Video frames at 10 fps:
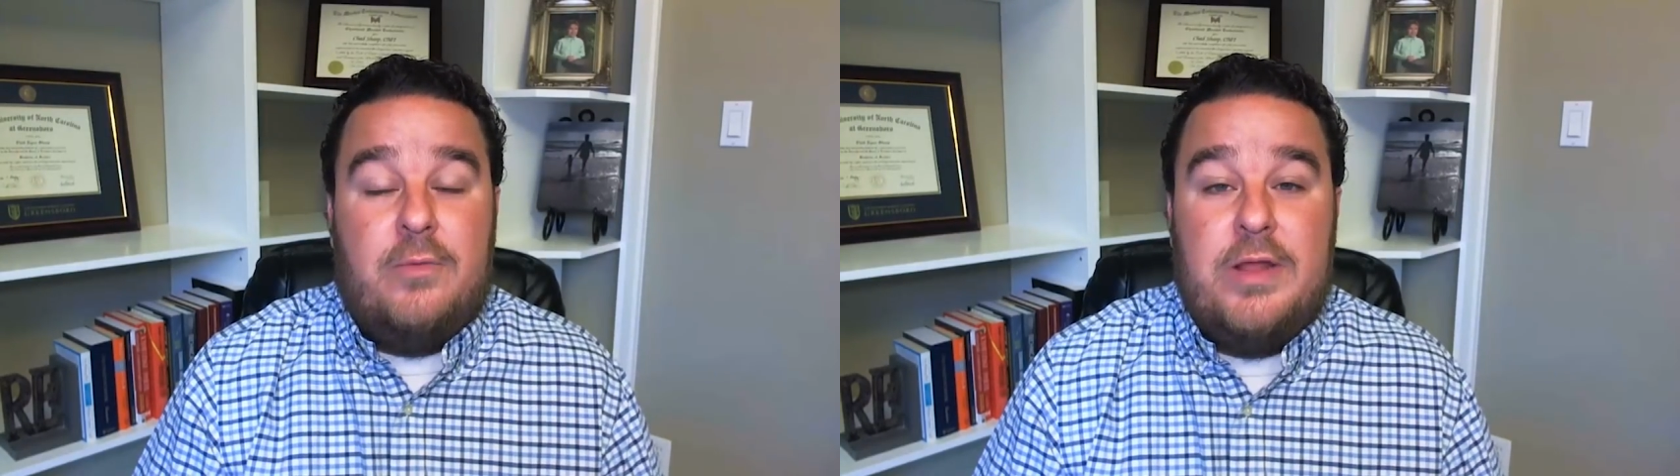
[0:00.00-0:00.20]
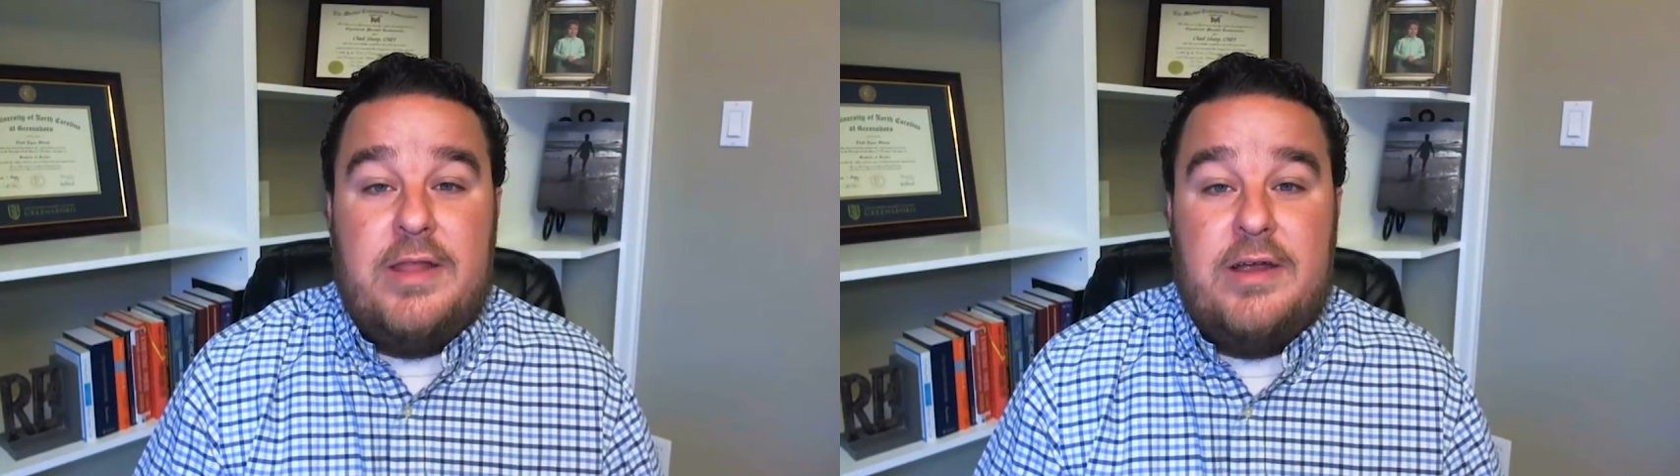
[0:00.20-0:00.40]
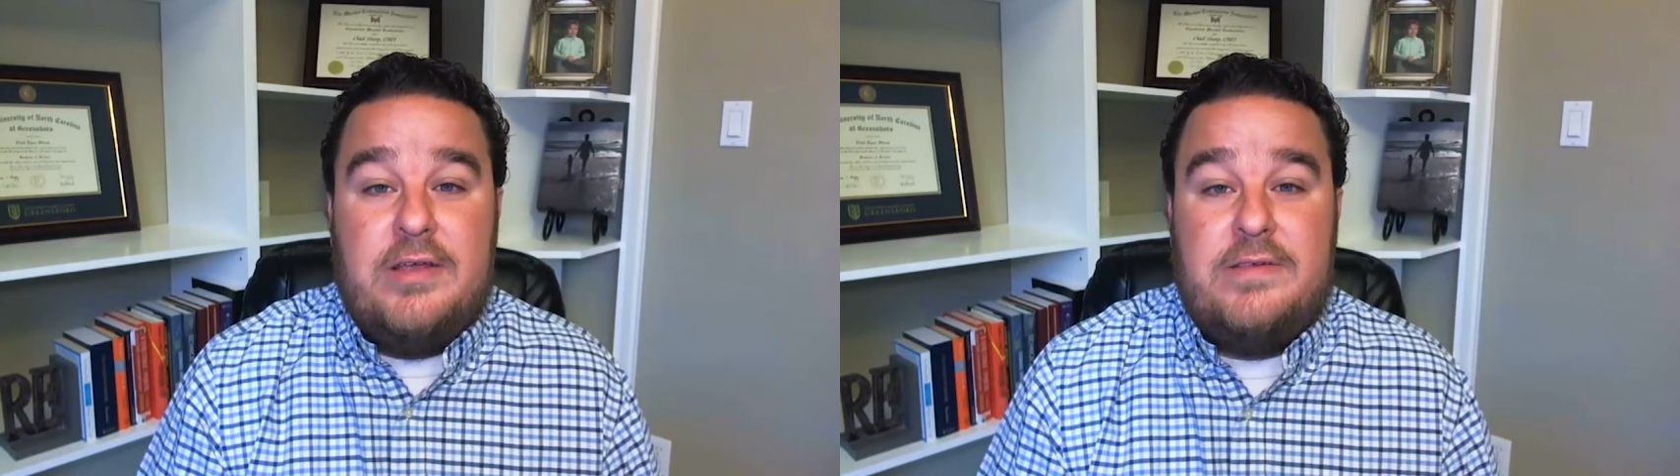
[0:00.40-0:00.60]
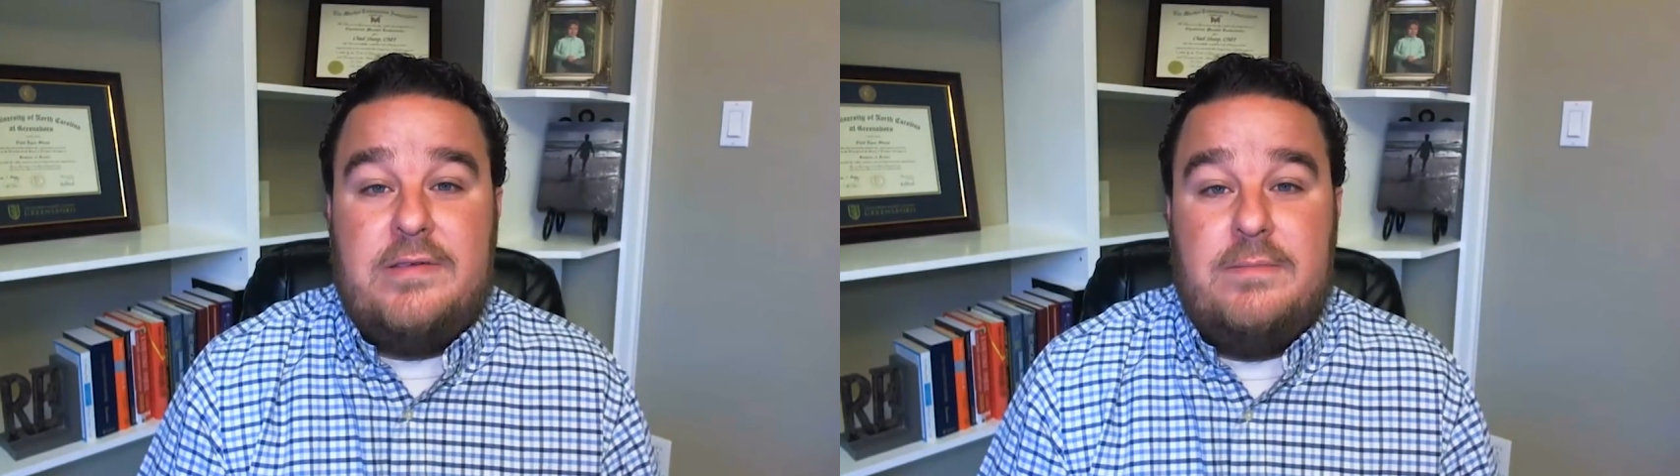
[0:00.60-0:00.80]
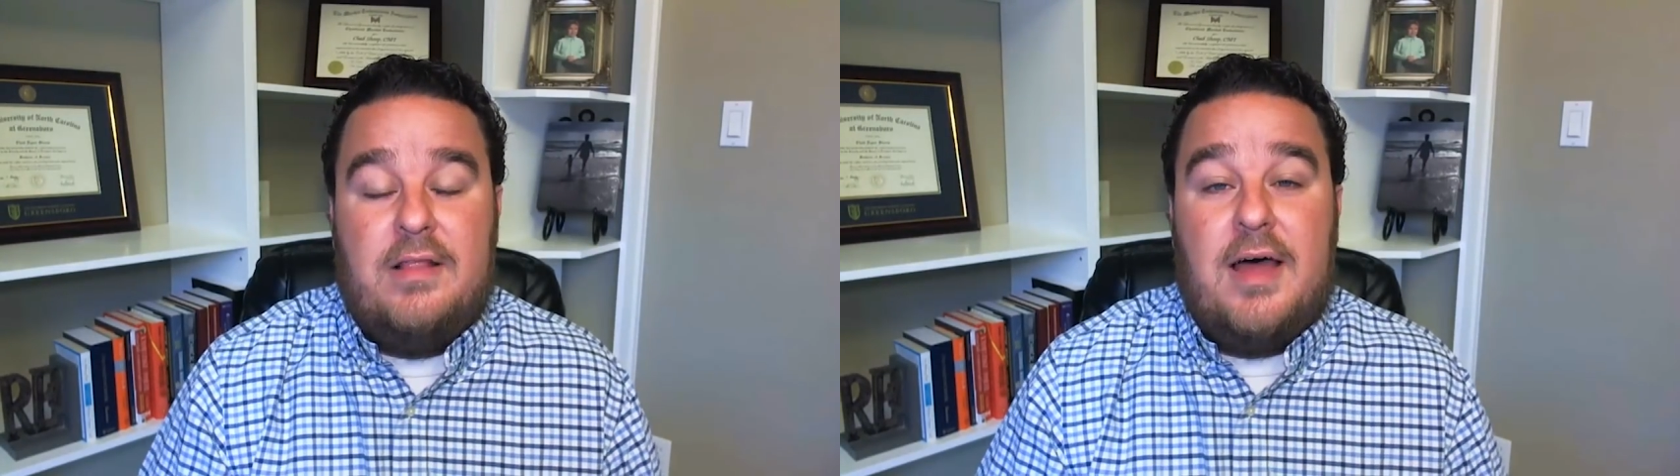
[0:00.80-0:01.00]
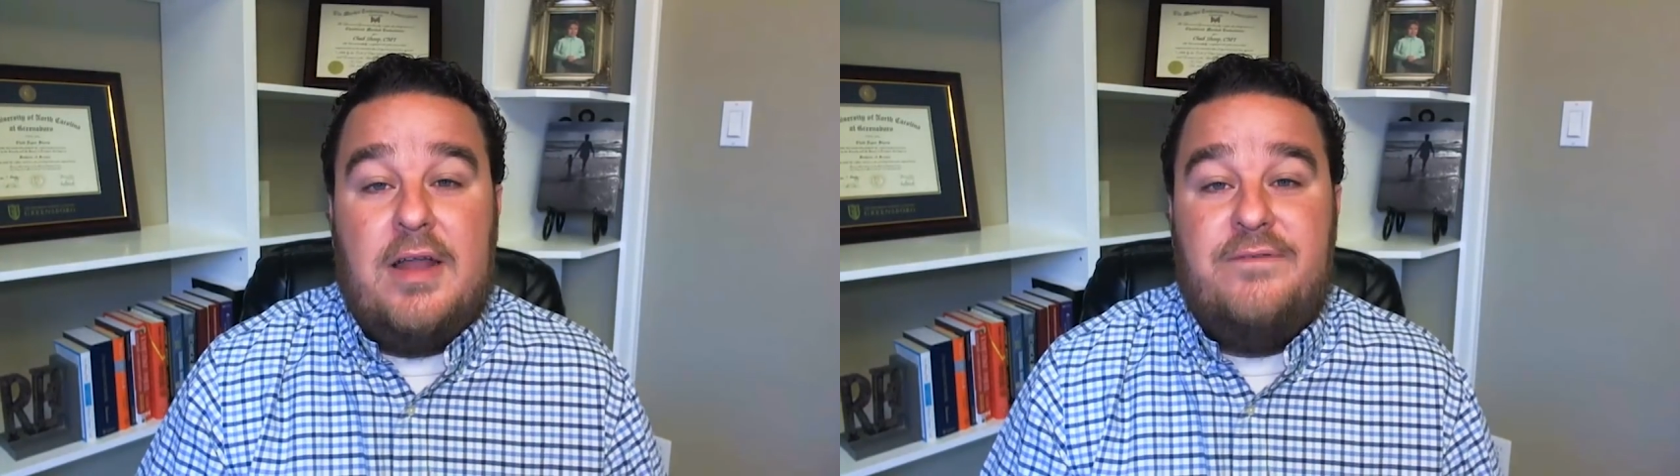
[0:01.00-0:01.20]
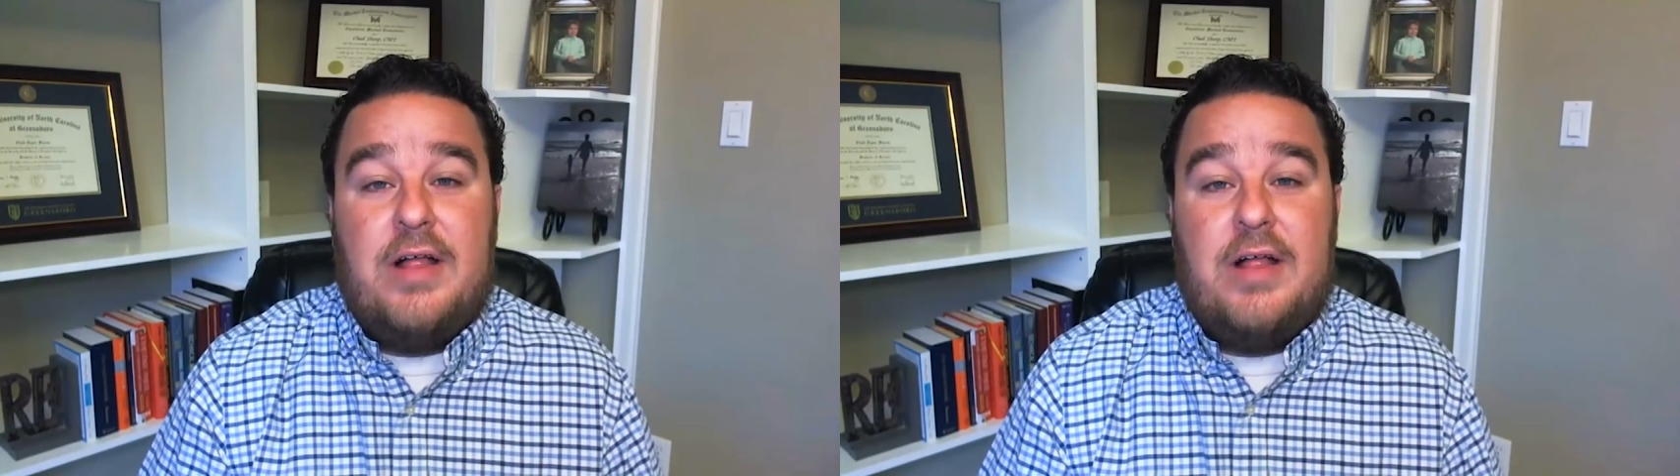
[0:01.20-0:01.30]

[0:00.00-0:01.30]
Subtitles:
when there is a lot of